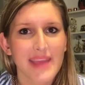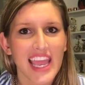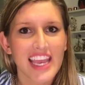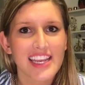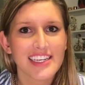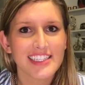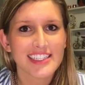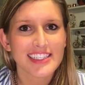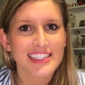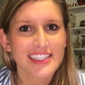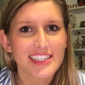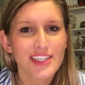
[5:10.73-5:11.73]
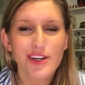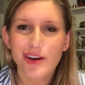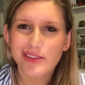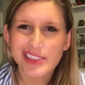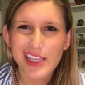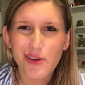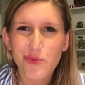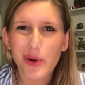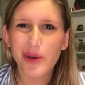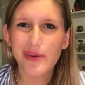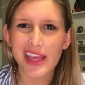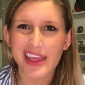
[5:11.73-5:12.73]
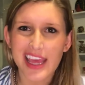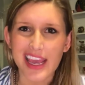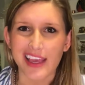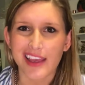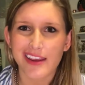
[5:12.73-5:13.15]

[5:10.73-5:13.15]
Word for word: And you know, it's like, what do I think?